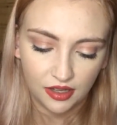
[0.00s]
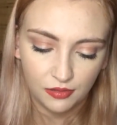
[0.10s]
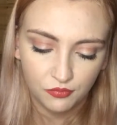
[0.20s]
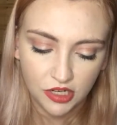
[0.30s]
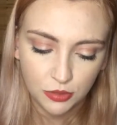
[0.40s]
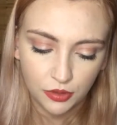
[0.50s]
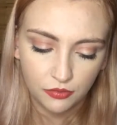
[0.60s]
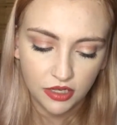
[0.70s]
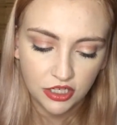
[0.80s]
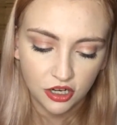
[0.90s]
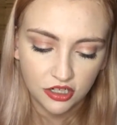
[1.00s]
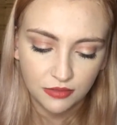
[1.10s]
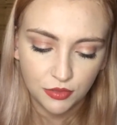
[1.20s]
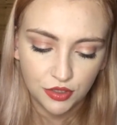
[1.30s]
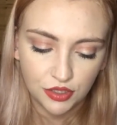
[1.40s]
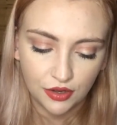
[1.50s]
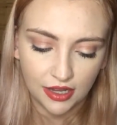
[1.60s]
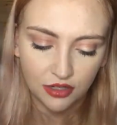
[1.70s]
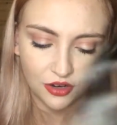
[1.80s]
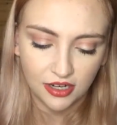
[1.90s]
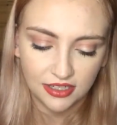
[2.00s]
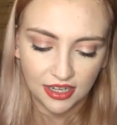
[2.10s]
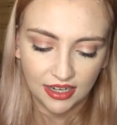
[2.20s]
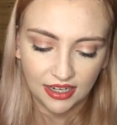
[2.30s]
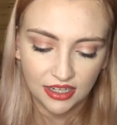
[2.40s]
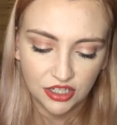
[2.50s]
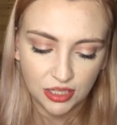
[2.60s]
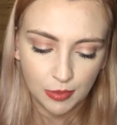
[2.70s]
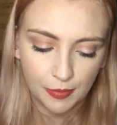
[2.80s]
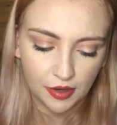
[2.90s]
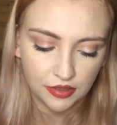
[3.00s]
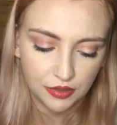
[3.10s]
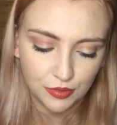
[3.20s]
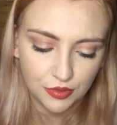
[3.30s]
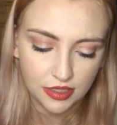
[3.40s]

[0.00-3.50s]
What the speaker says: Enriched with recharging Moonstone extract and glitter shimmer particles,